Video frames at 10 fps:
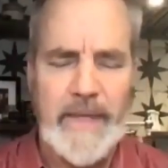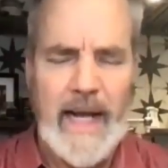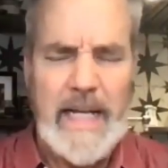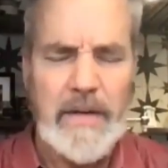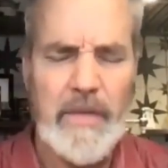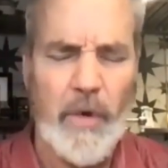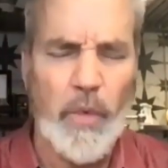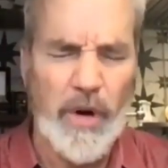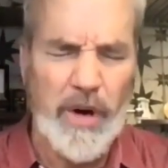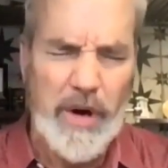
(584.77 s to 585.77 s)
I hear the
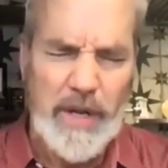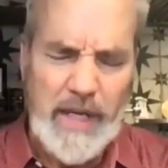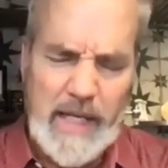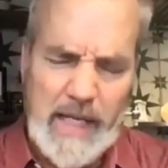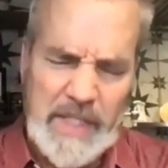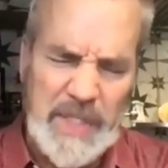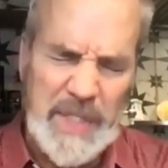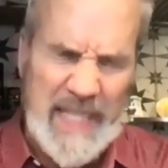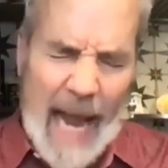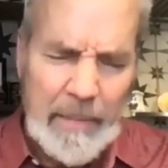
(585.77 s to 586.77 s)
word
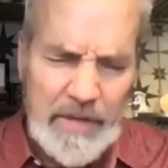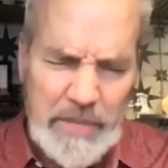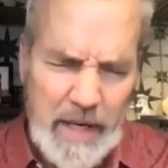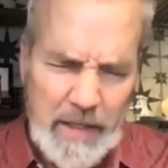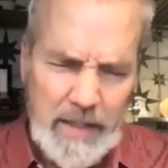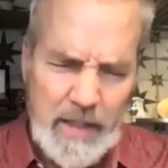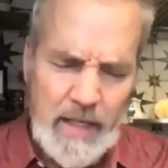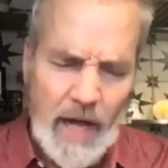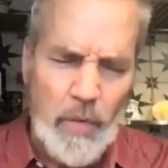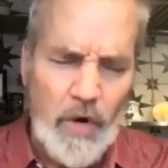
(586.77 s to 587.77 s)
establishment.
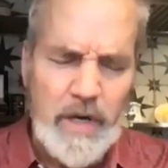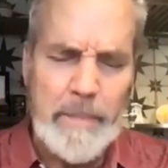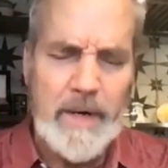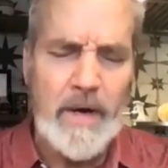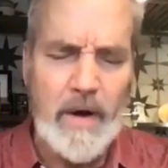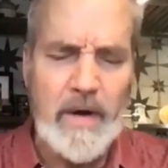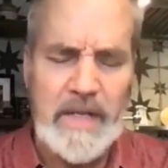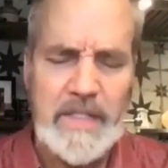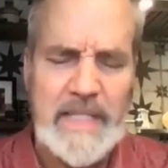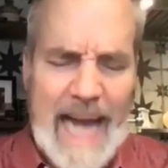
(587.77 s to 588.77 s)
I woke up and heard
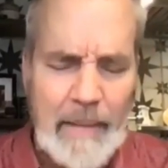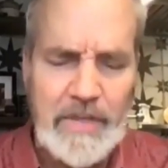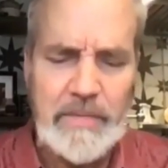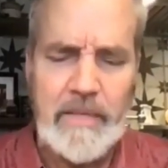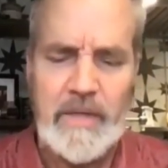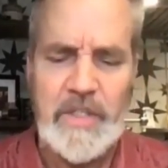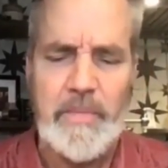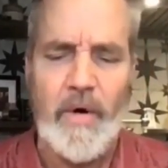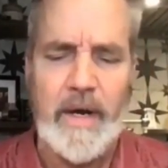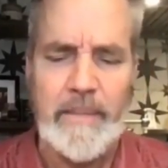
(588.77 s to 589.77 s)
establishment this
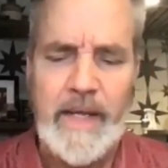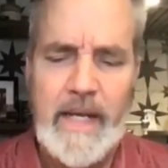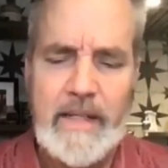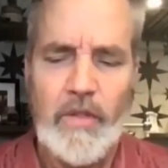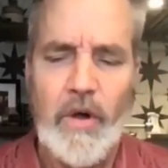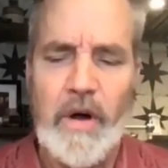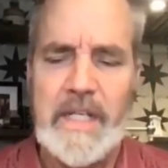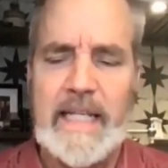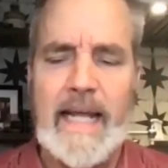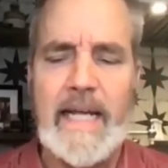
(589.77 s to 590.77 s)
morning. The Lord
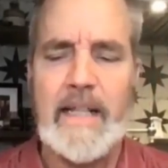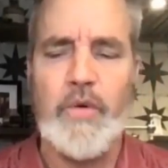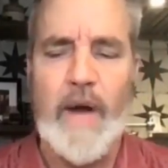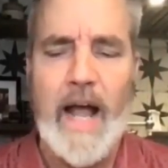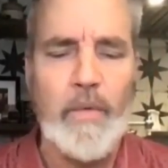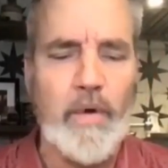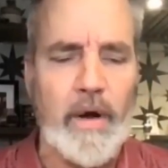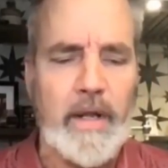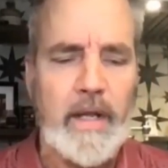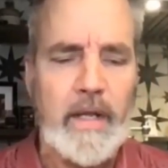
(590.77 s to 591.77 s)
is laying the
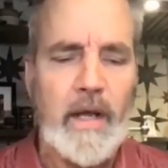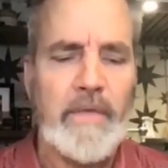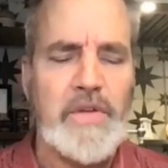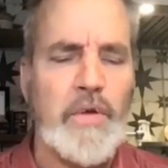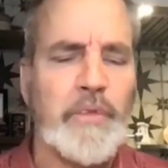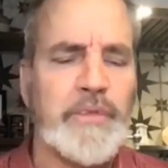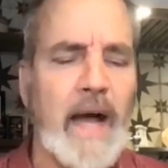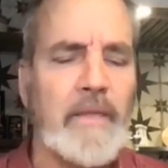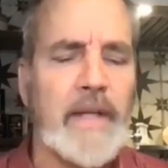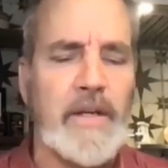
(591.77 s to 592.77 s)
groundwork of a new
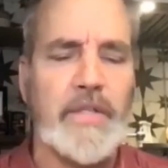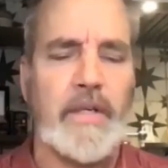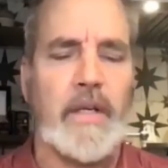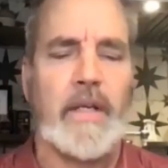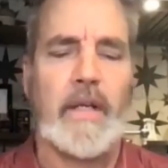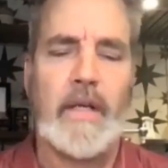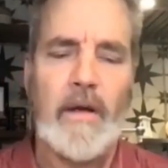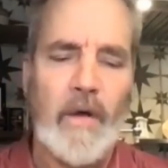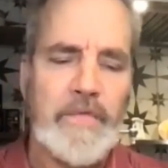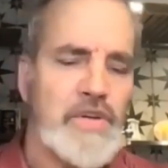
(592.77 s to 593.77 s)
foundation
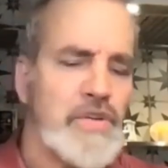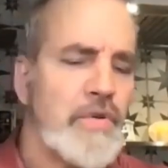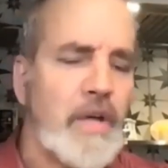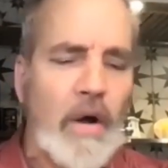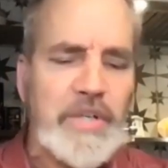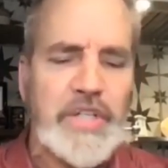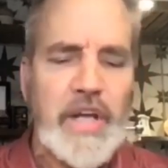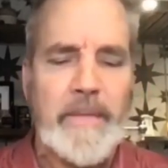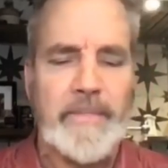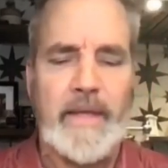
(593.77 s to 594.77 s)
of your new
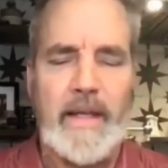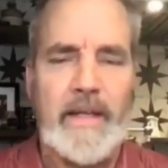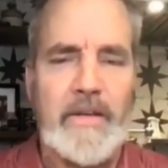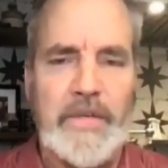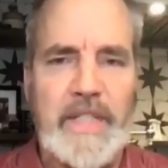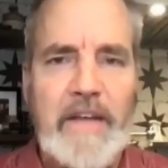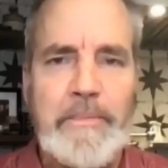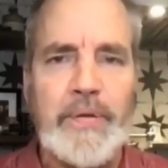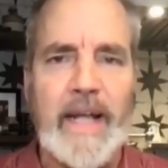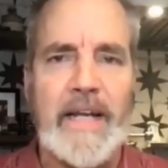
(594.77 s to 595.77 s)
Goshen, your
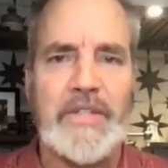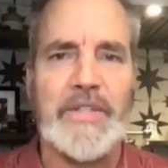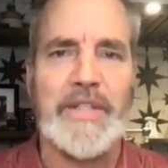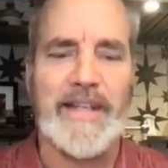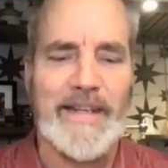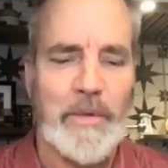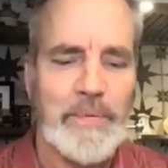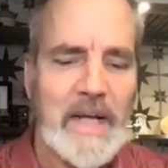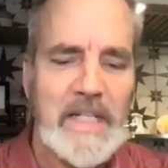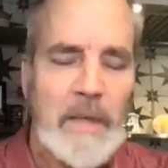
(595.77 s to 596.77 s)
safe place, your
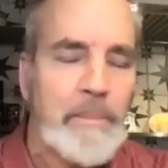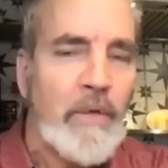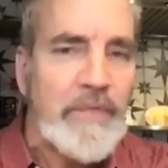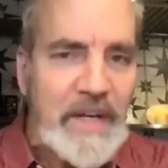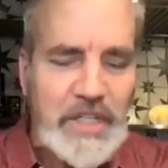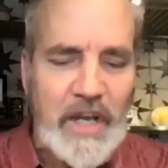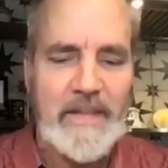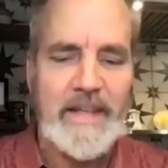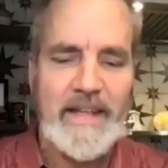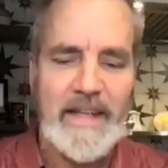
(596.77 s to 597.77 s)
place of
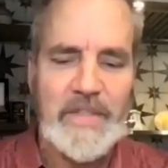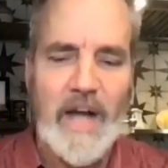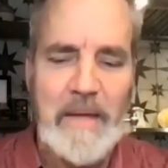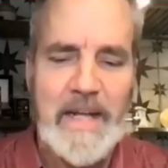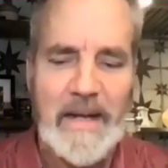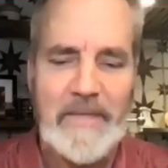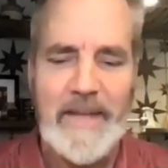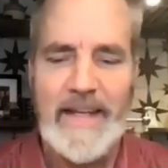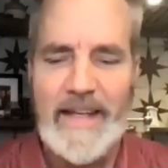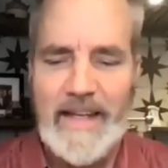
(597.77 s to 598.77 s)
provision is coming
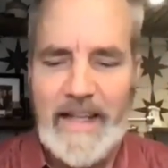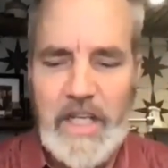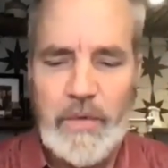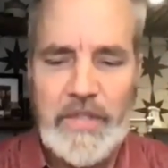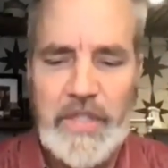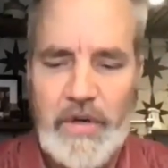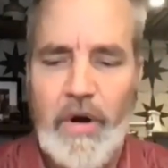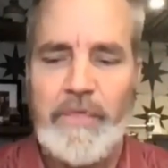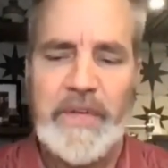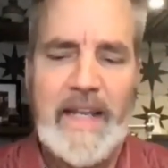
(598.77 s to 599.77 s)
that you will
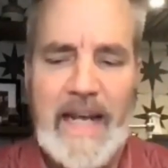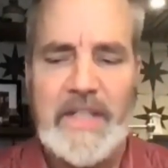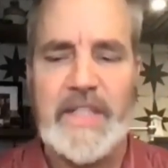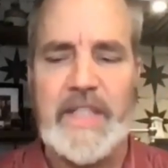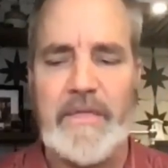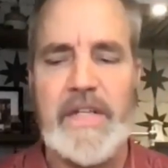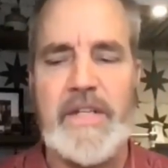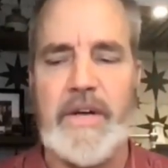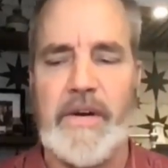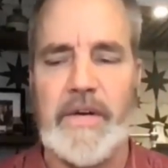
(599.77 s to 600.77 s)
serve for the next seven
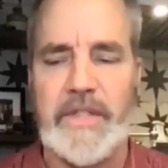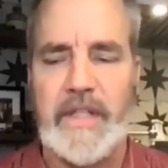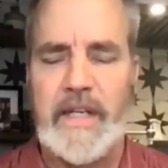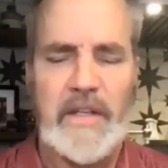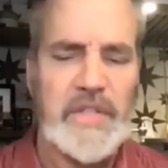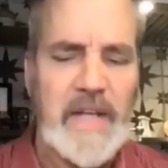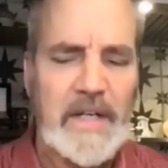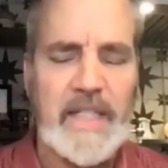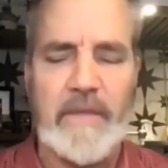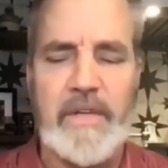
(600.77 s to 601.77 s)
years, this
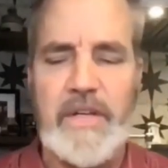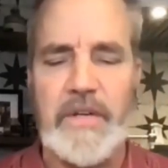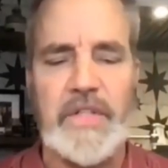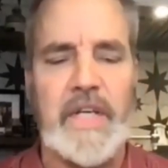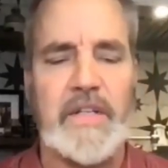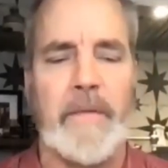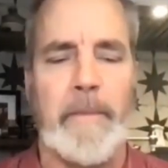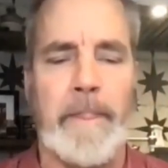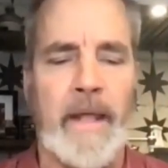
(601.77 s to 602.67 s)
next seven year season.